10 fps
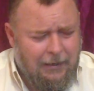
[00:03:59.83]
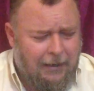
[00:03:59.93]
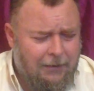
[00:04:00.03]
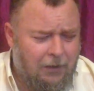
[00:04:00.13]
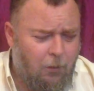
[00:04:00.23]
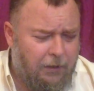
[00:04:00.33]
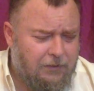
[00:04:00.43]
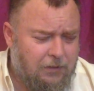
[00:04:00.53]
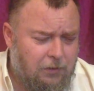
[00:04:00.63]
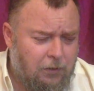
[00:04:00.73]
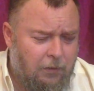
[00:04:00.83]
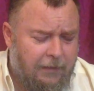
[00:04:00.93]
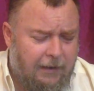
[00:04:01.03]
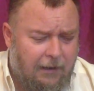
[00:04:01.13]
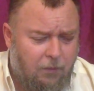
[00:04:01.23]
I don't know what to do. And
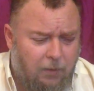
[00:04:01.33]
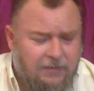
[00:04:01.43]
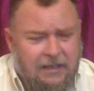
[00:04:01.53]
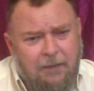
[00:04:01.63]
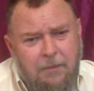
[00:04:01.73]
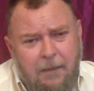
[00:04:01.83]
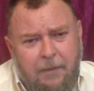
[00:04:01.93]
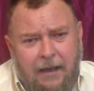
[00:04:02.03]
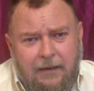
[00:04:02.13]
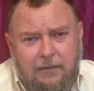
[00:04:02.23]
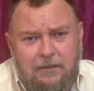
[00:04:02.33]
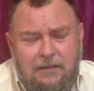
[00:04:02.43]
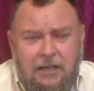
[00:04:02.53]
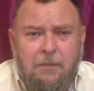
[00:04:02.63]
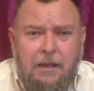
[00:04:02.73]
they're like, well, tell me about it.
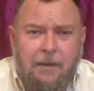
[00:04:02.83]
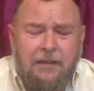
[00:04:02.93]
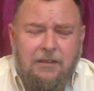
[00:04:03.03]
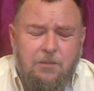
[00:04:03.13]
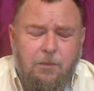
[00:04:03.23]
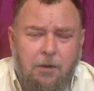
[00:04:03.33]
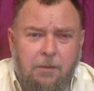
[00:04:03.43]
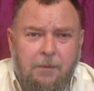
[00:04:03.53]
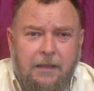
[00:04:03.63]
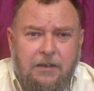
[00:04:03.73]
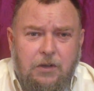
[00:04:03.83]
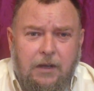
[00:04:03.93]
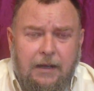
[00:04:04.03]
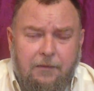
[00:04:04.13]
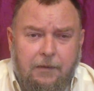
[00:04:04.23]
Tell me about this problem that you
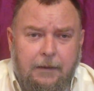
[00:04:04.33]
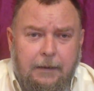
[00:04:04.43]
have.